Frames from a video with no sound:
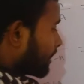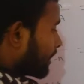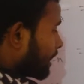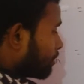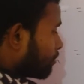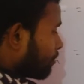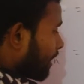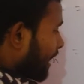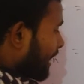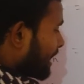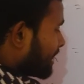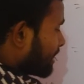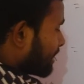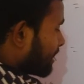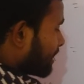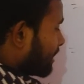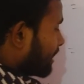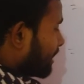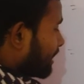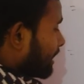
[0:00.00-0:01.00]
Can you
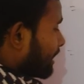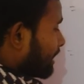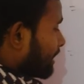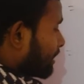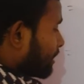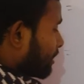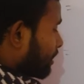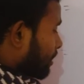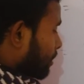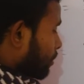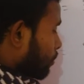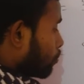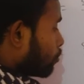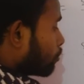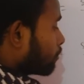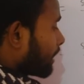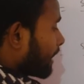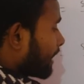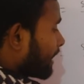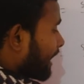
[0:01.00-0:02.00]
write 2
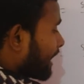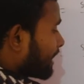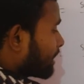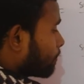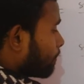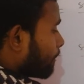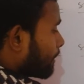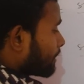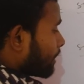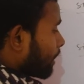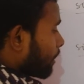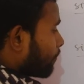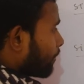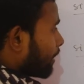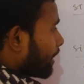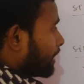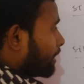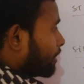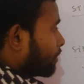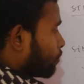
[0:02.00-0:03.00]
sin x plus
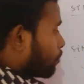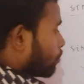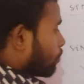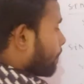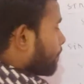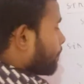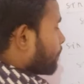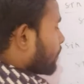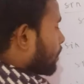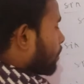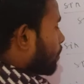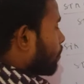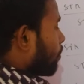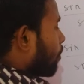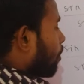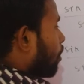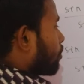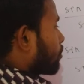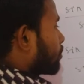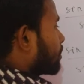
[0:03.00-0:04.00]
alpha into
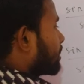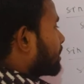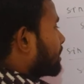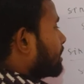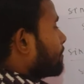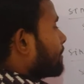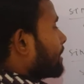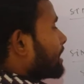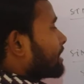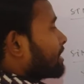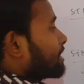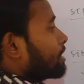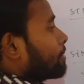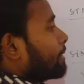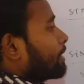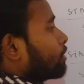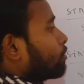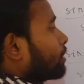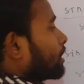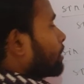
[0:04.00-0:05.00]
cos c minus d
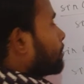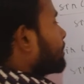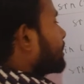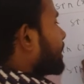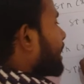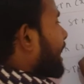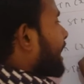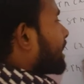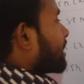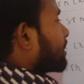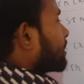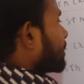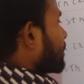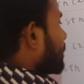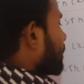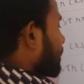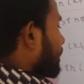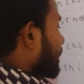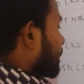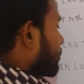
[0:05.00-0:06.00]
by 2, that means x,
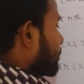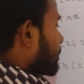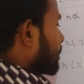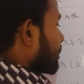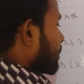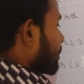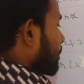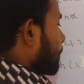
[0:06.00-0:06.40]
that means